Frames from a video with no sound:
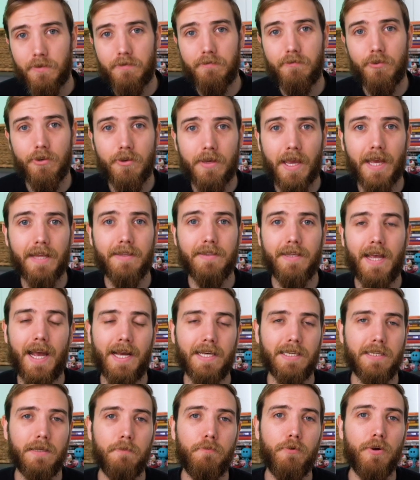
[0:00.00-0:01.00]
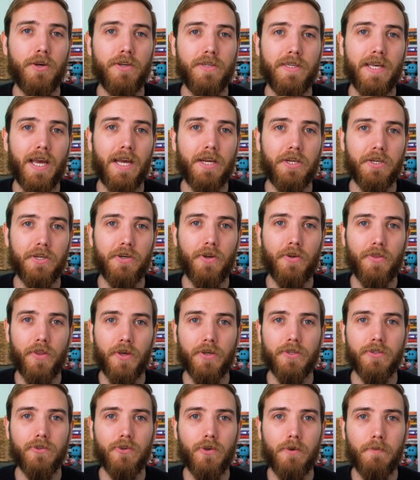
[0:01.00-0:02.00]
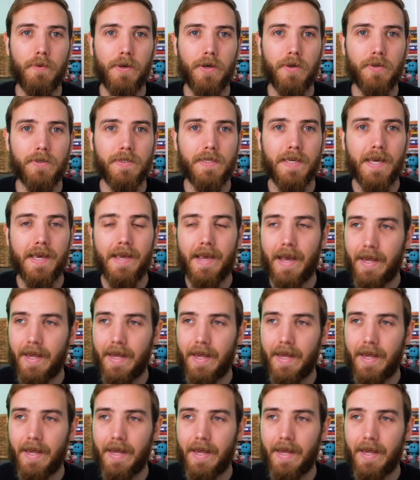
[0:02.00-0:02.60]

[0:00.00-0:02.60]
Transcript: do get tax depreciation on those new builds,